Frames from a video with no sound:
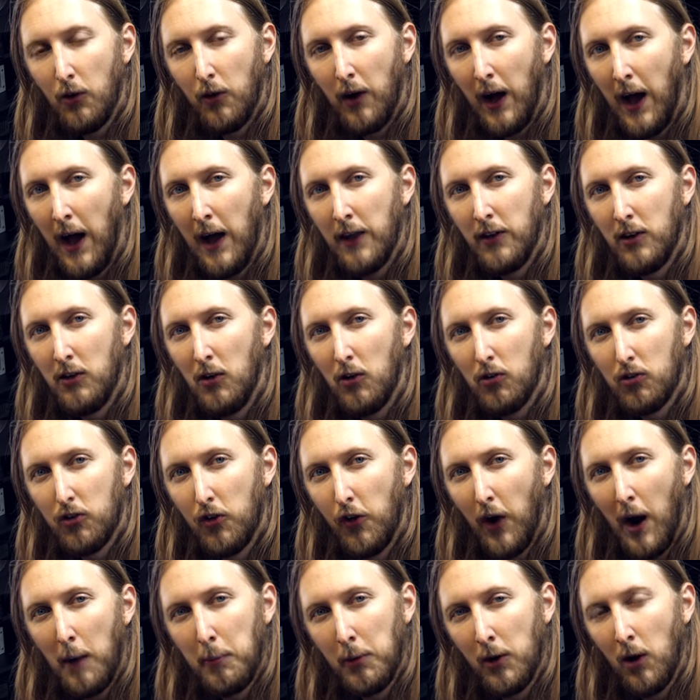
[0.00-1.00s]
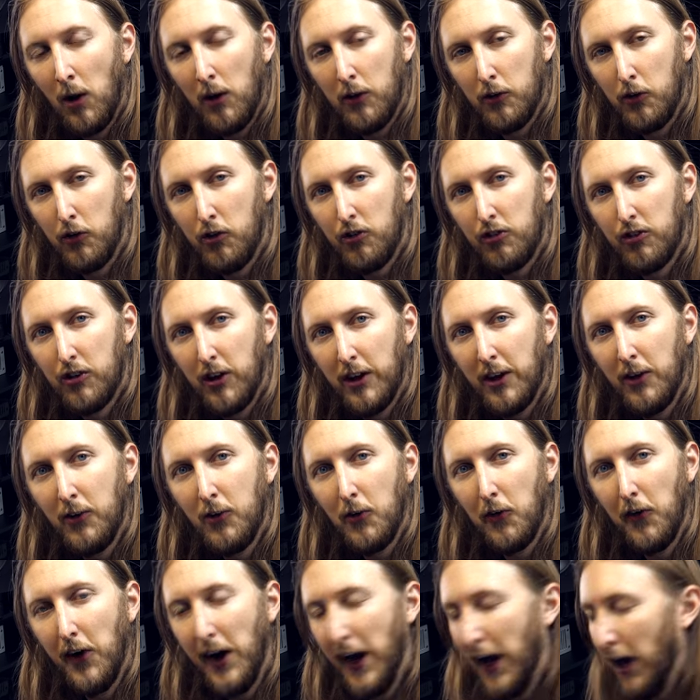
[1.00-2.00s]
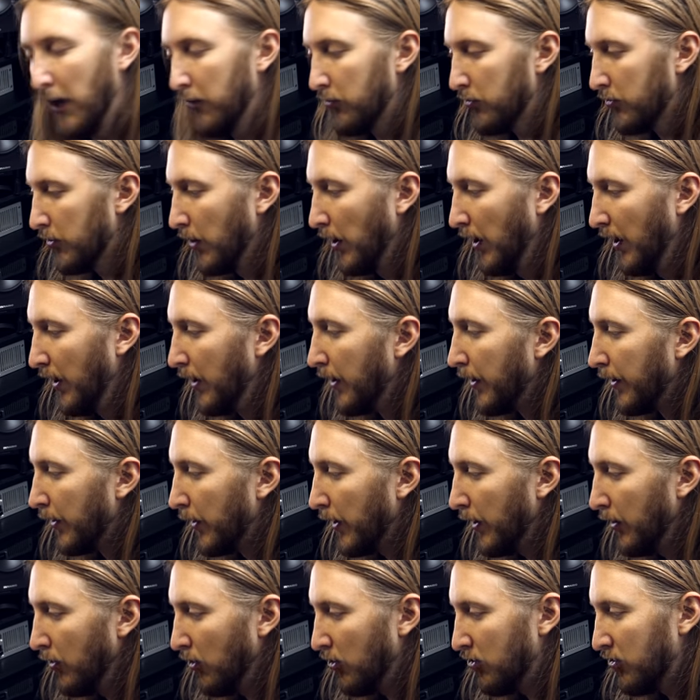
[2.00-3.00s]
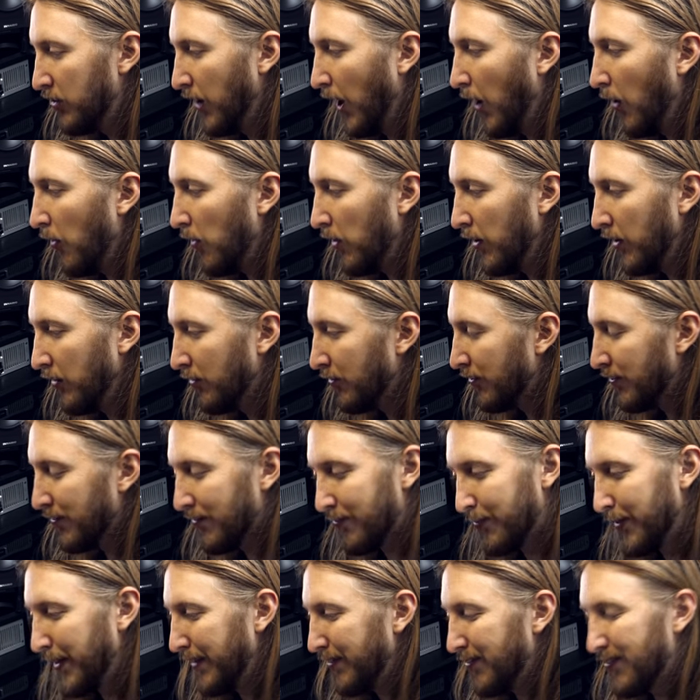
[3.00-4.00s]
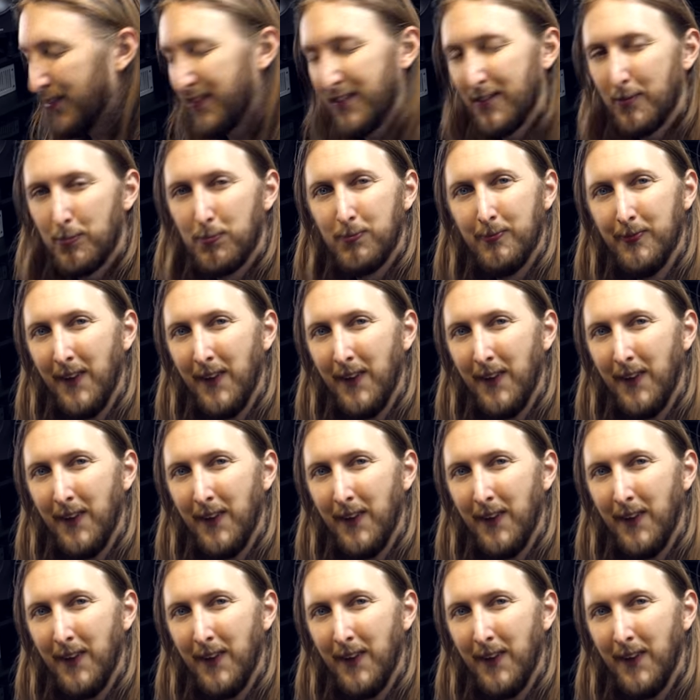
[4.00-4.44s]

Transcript: your hand and just grabbing all your shit in your ass in the shower, it's